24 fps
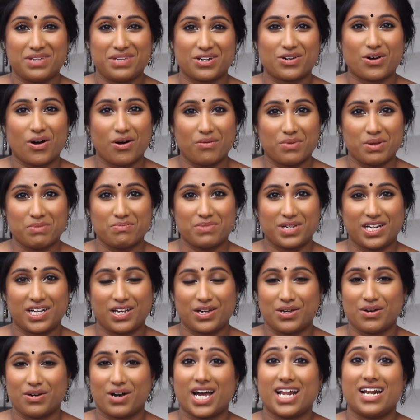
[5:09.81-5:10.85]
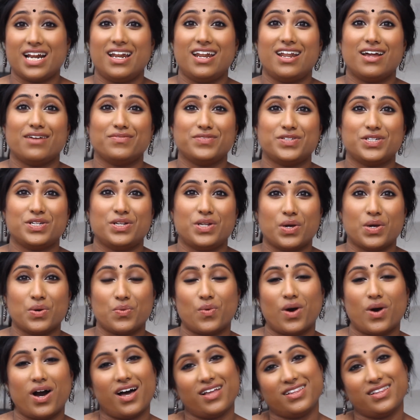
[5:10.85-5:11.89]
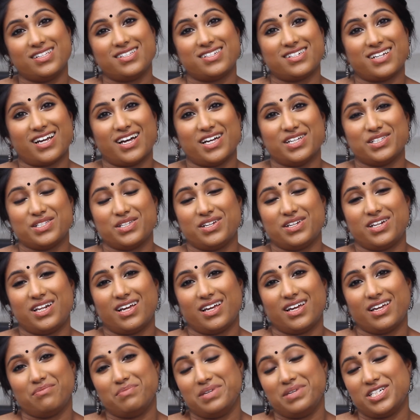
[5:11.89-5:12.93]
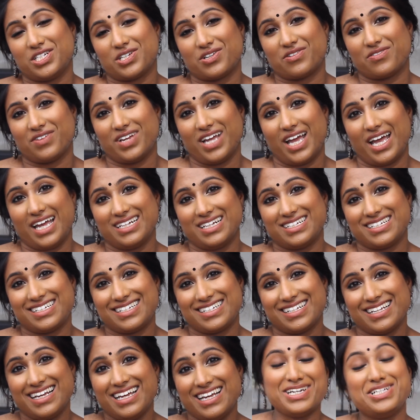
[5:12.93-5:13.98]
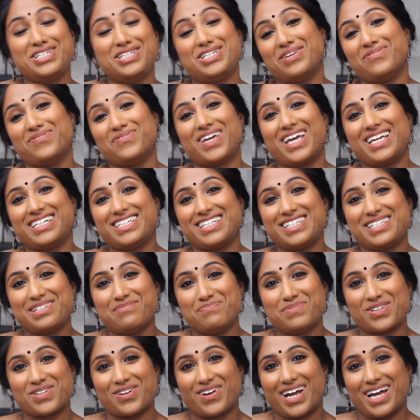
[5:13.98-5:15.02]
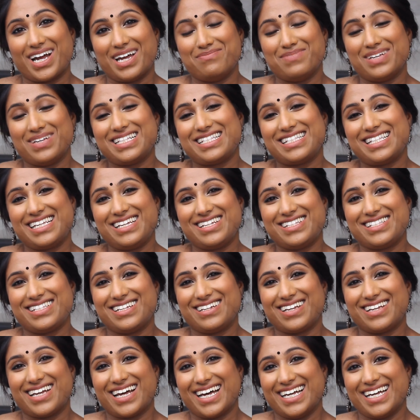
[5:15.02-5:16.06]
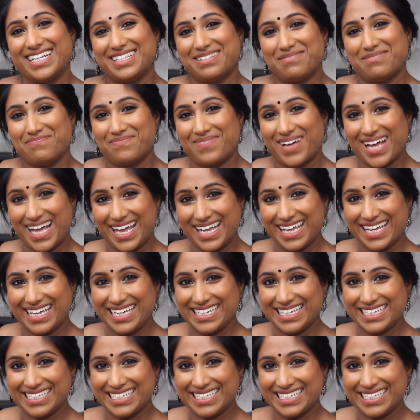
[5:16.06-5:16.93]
me a comment below. I'd love to know what other styles you'd like me to create. Don't forget to subscribe. See you soon, guys. Bye.